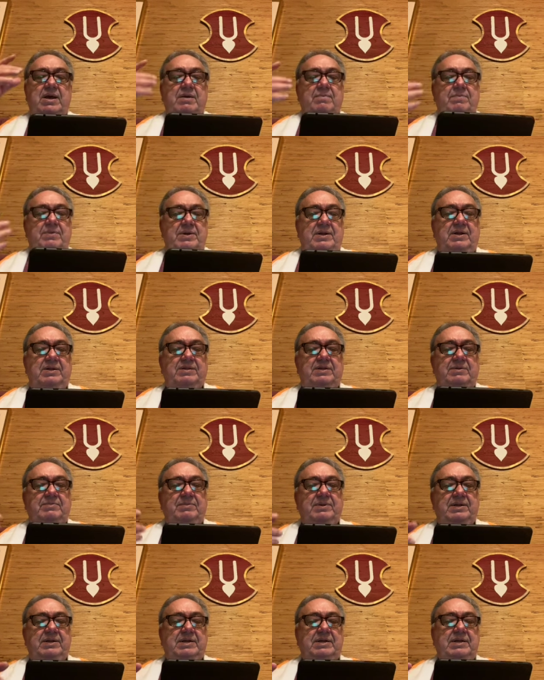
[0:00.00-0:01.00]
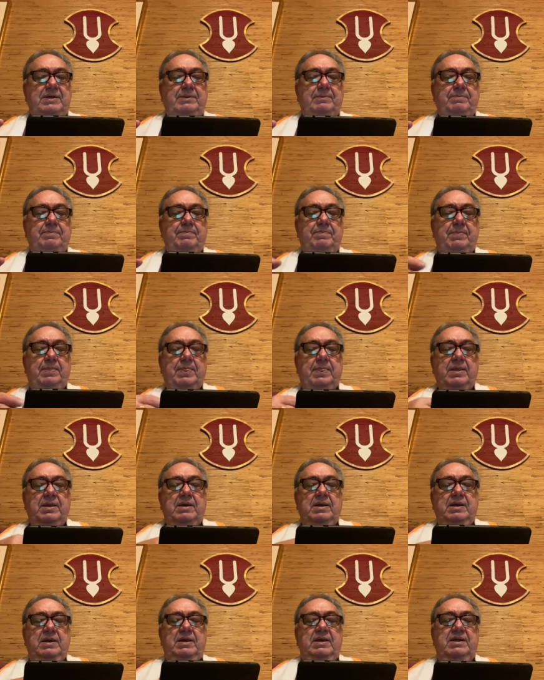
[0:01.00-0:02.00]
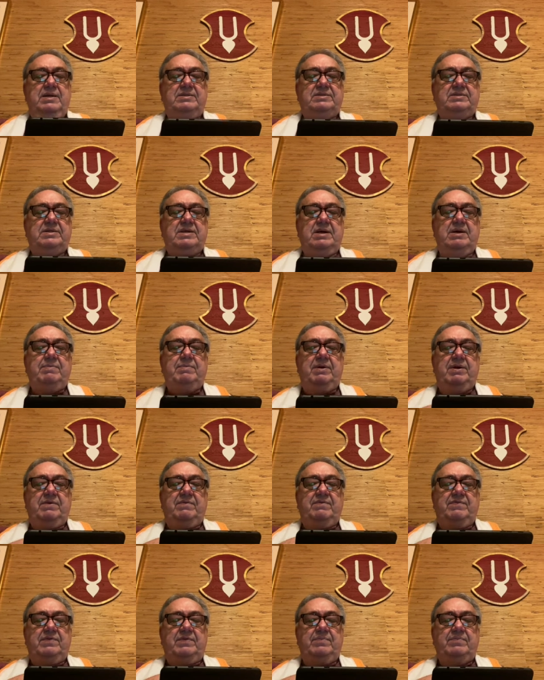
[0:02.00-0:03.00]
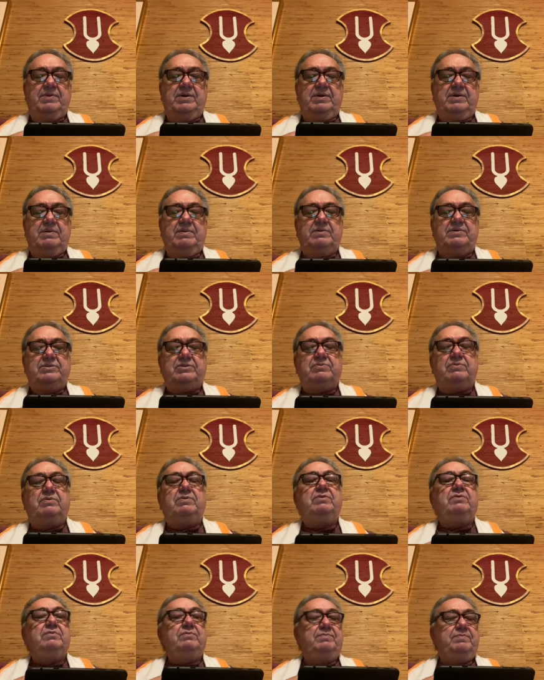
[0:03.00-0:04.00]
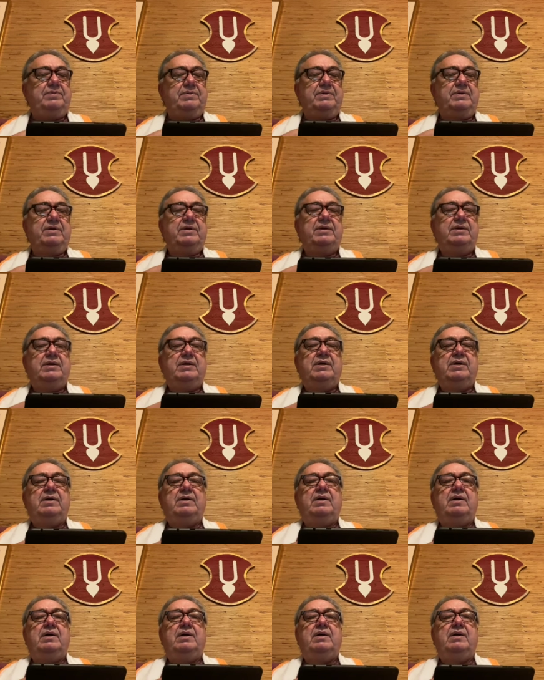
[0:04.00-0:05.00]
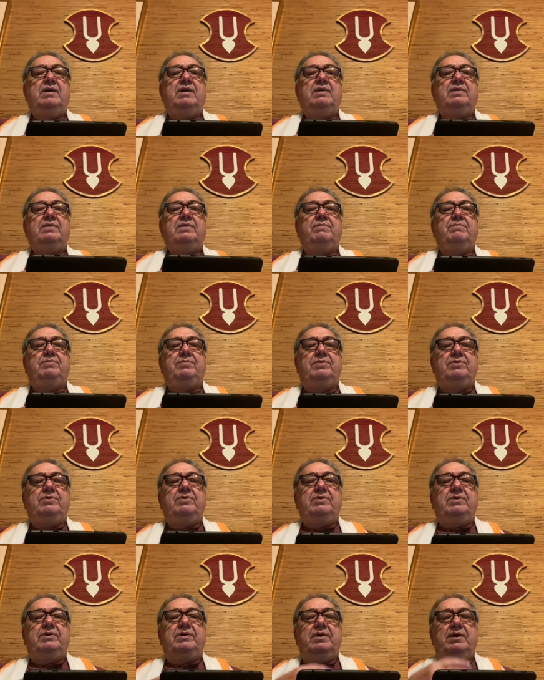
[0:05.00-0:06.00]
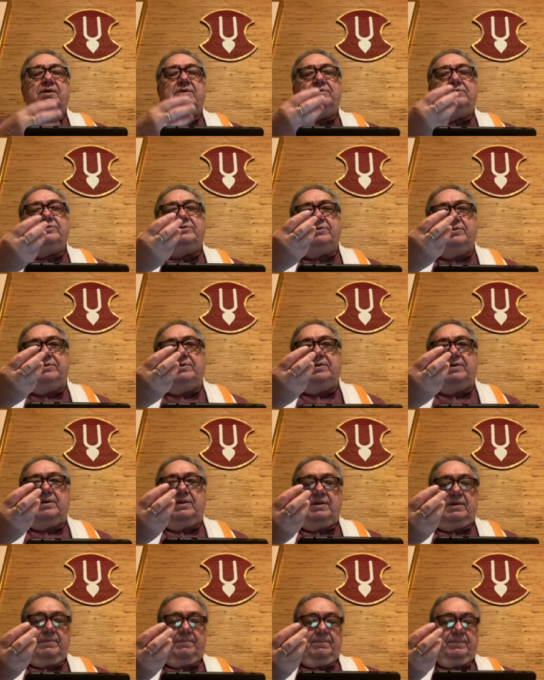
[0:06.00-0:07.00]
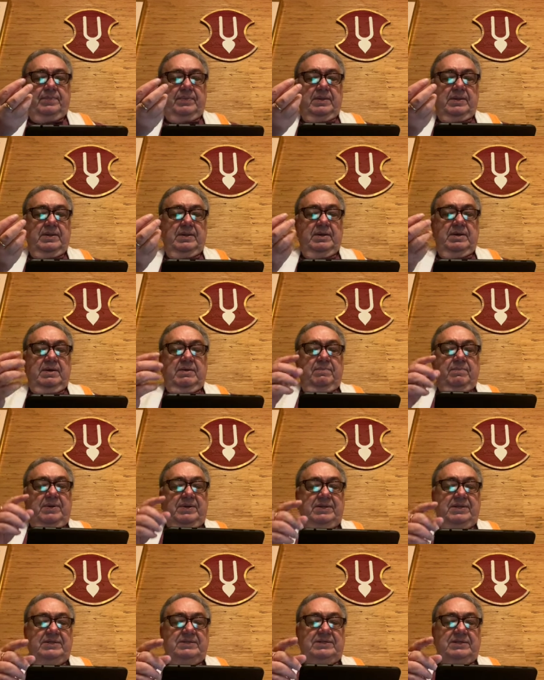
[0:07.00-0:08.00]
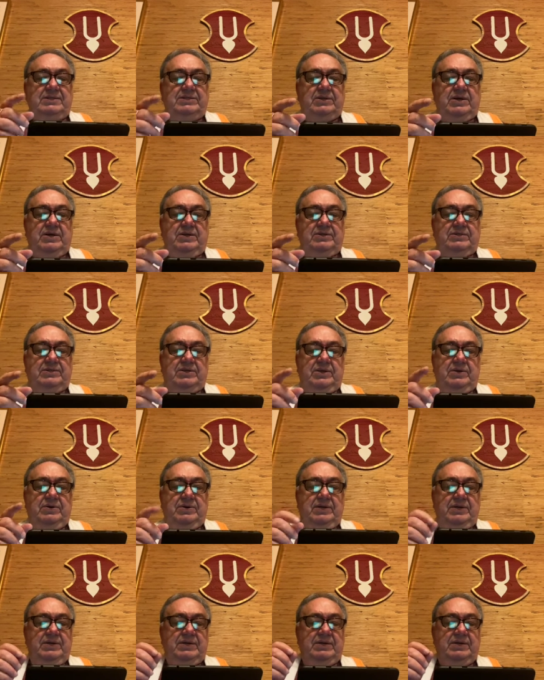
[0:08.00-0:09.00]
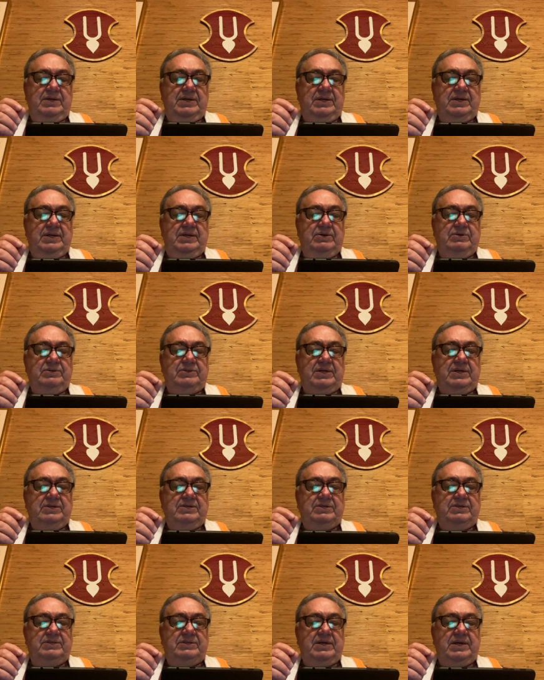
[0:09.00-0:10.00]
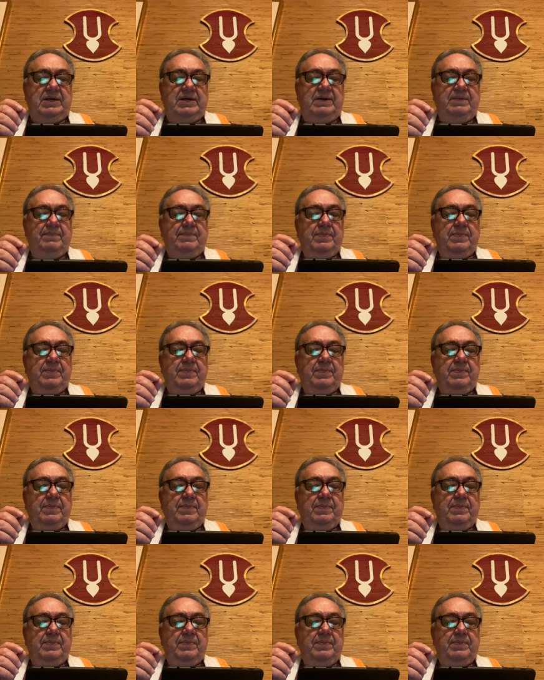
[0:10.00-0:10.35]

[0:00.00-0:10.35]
but ultimately it is coming from the Sarup, the pure soul. But this is also, here, then he goes on to say,